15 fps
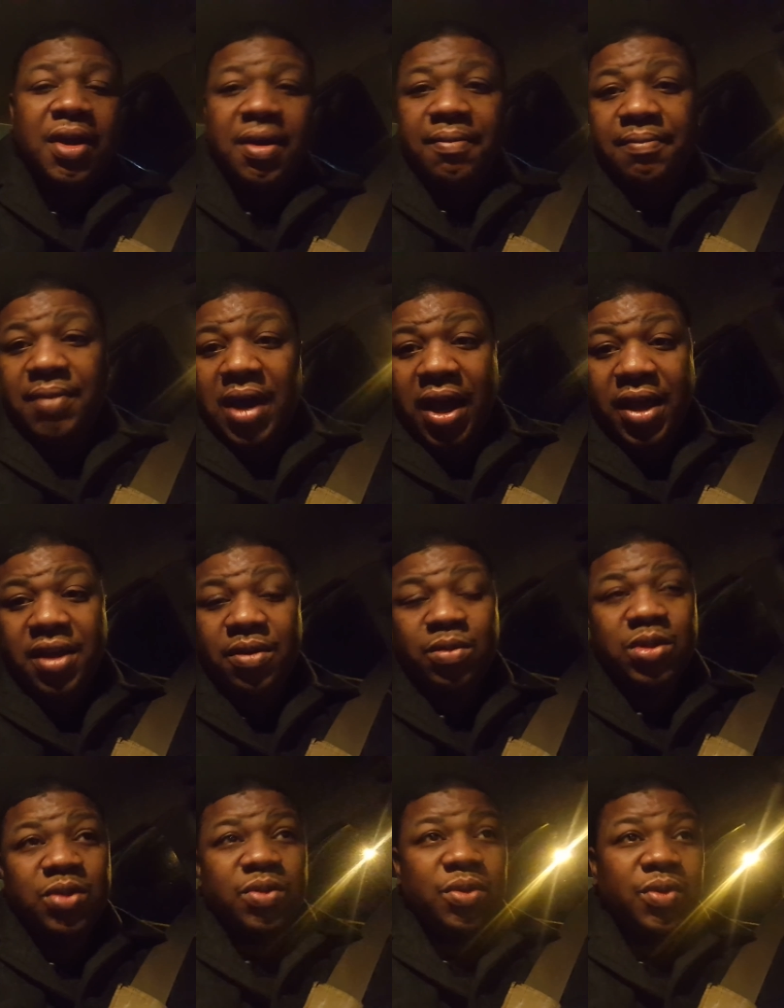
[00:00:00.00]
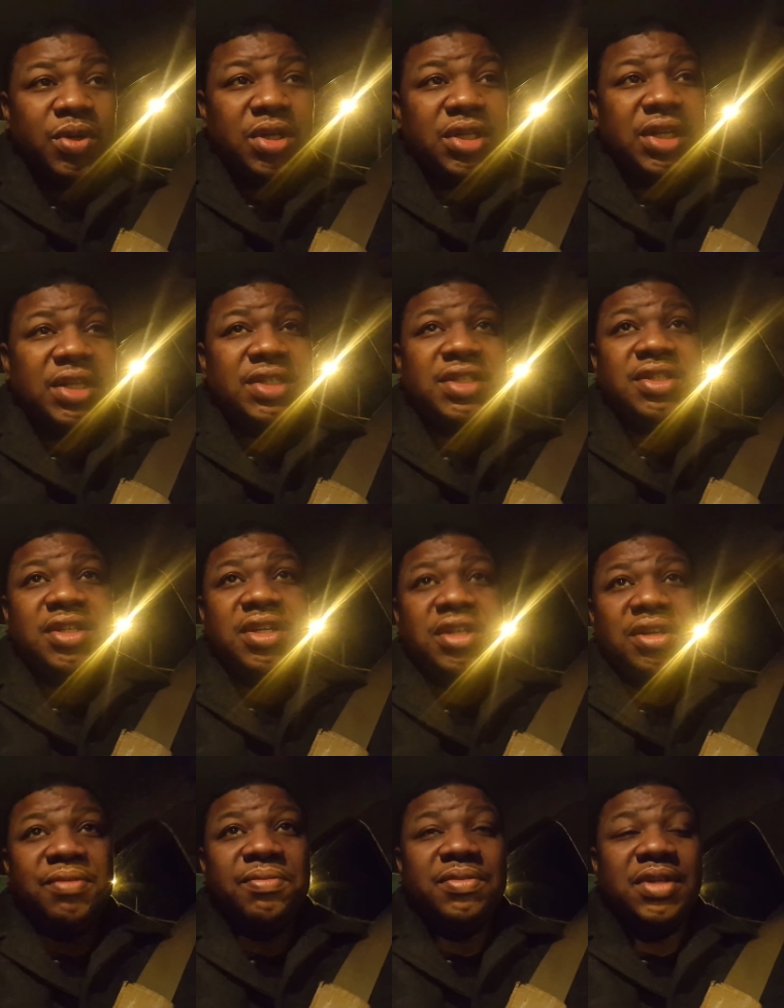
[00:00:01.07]
And Maya was the one that stood
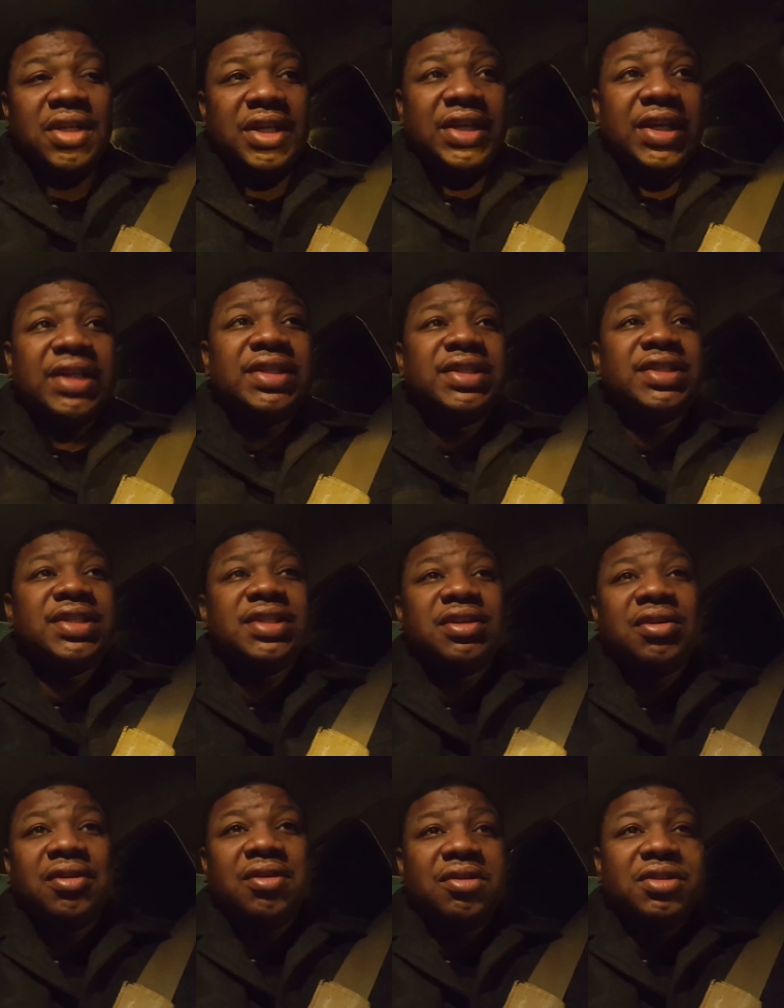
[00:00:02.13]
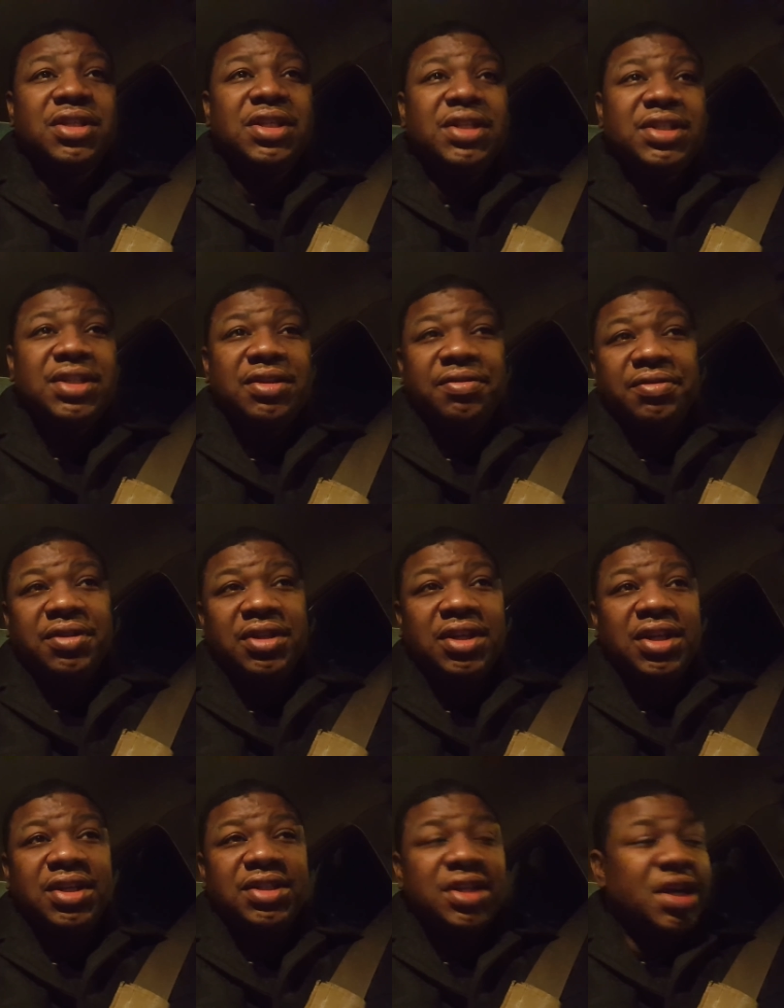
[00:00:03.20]
up against all these different
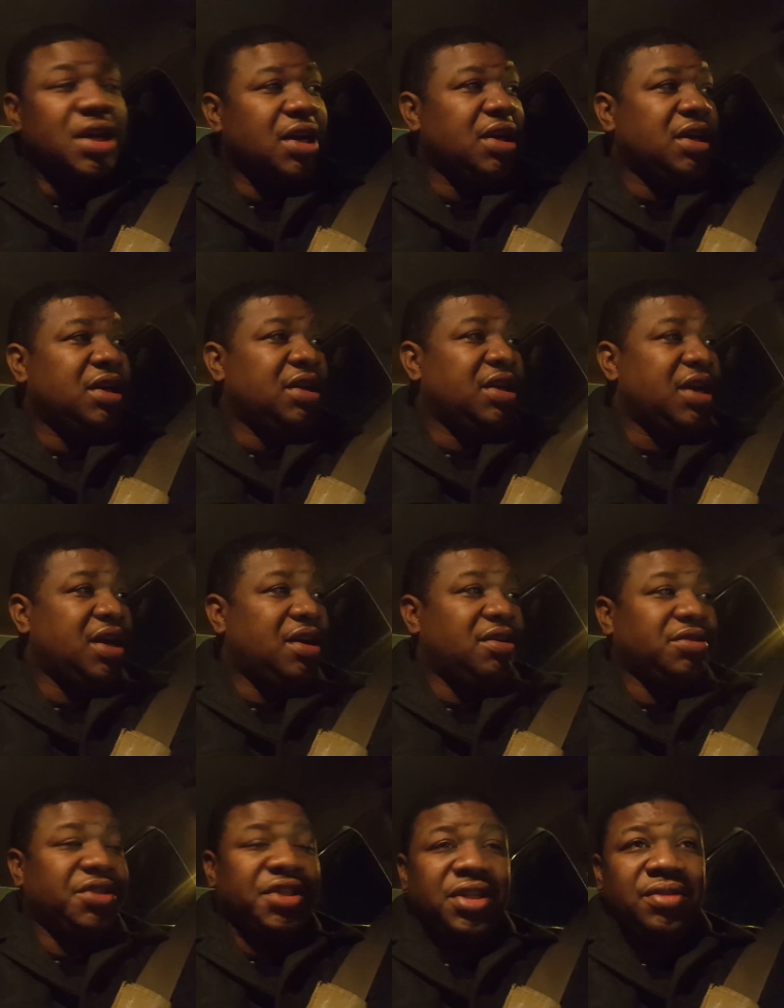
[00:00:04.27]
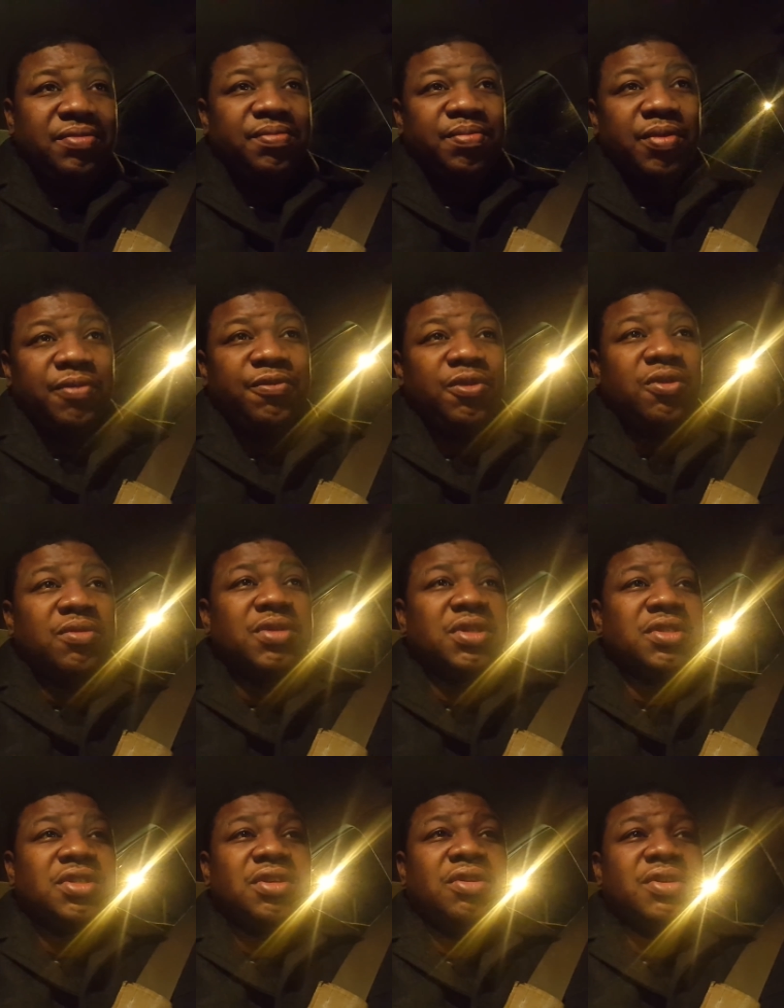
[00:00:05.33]
things. Now, she performed her
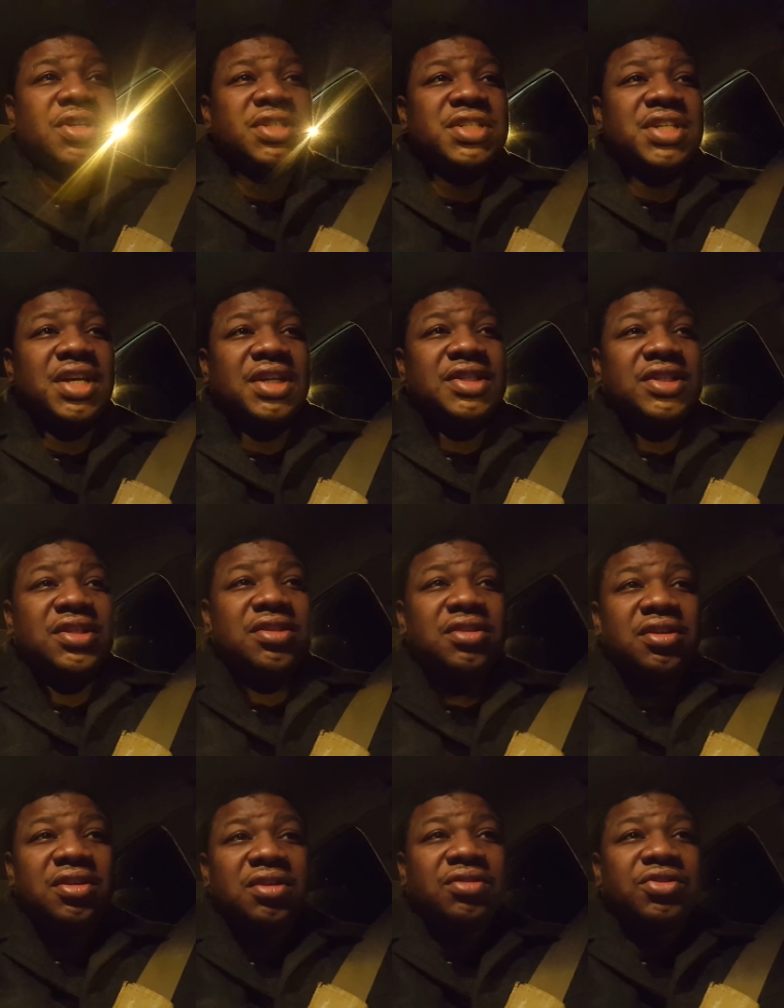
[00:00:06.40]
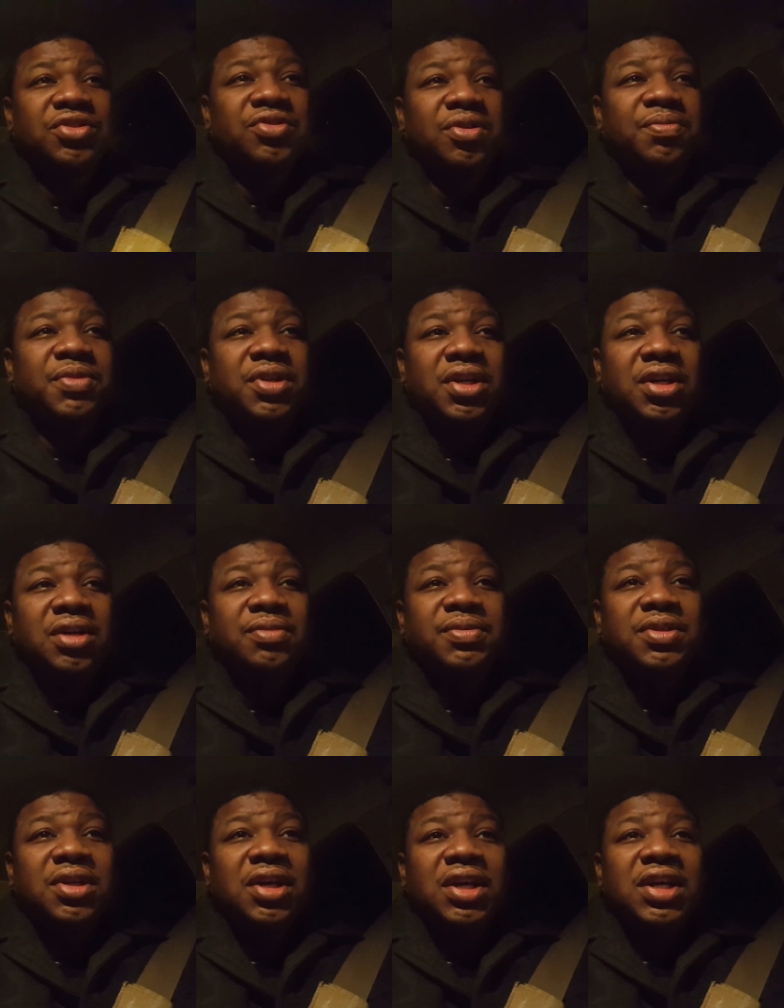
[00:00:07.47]
song in sex, you know, strip
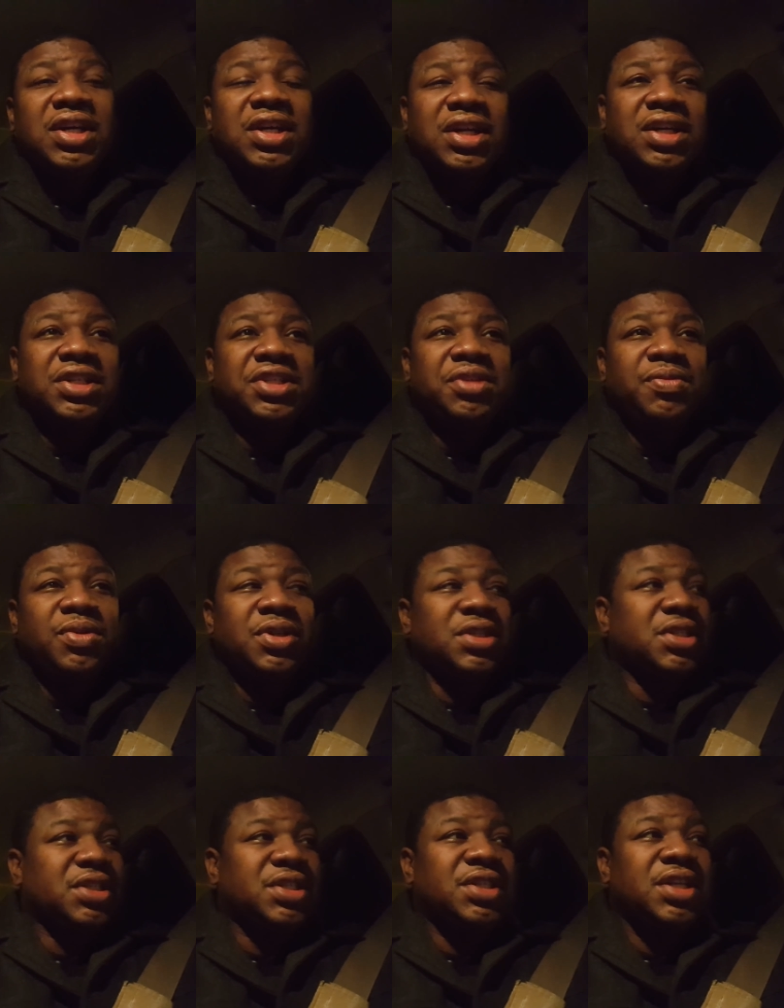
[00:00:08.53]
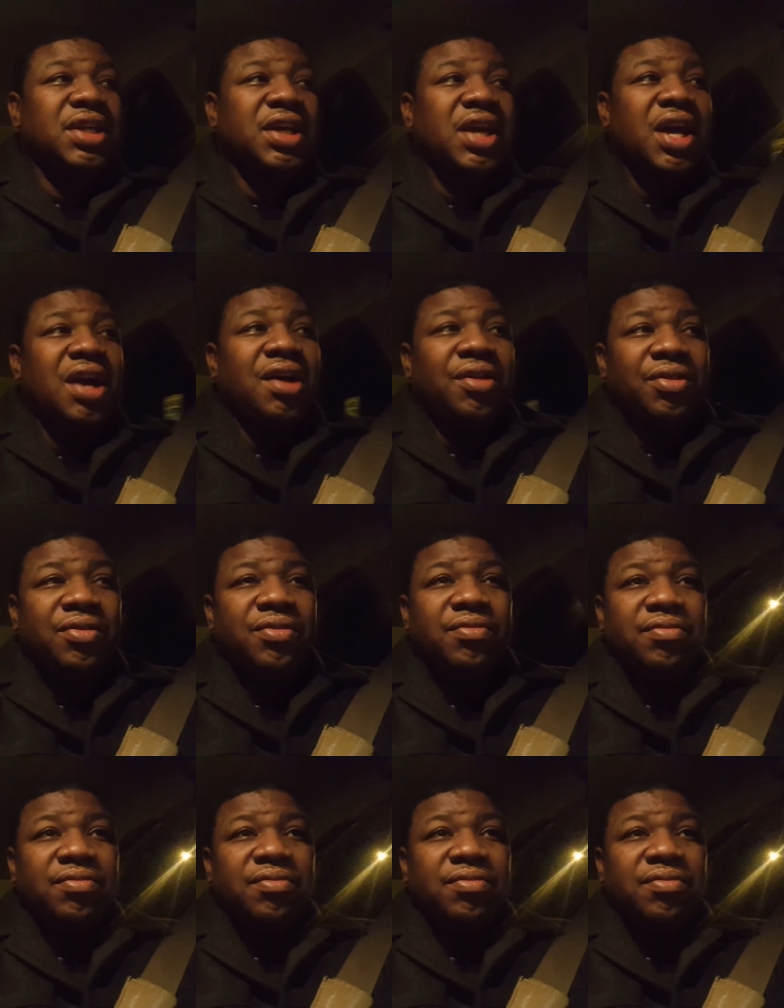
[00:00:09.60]
clubs because she wanted to see how,